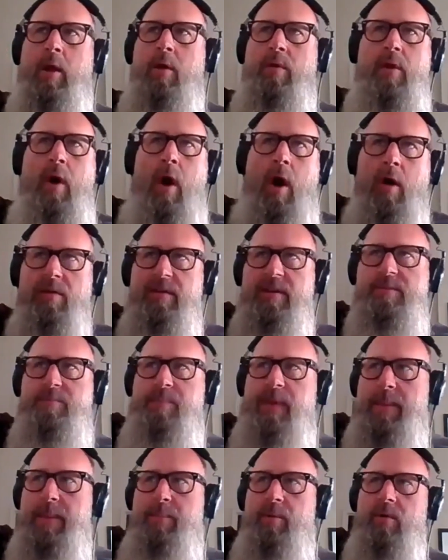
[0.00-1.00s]
all these
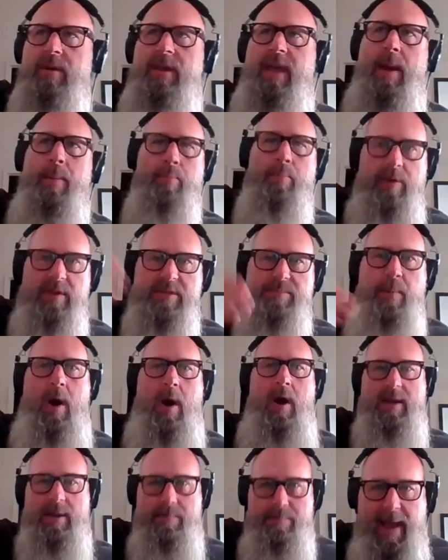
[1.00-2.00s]
people kept
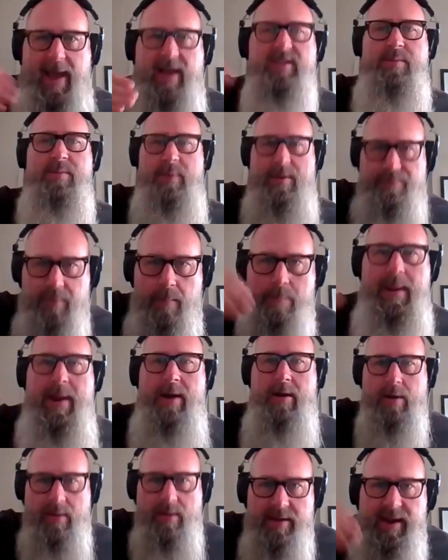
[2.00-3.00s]
responding back to me from
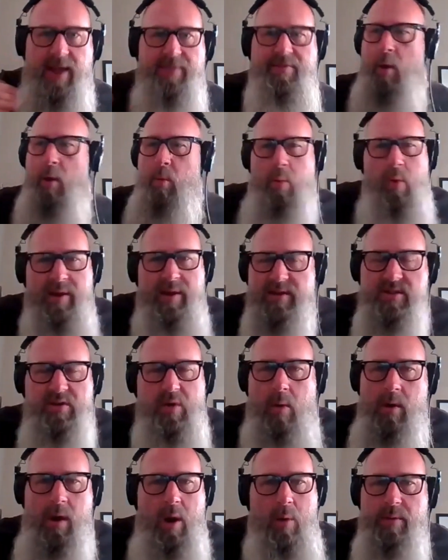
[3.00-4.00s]
Maryland. I thought, what is
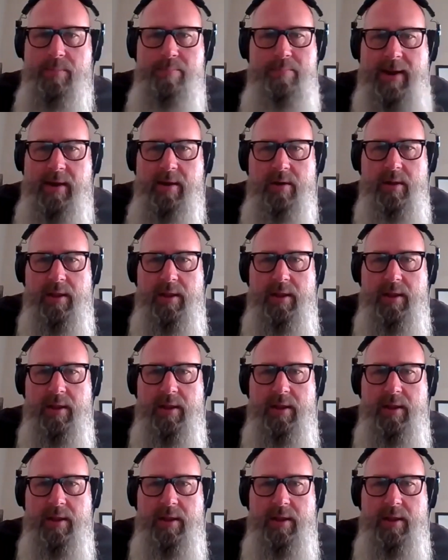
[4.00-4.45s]
going on with Maryland?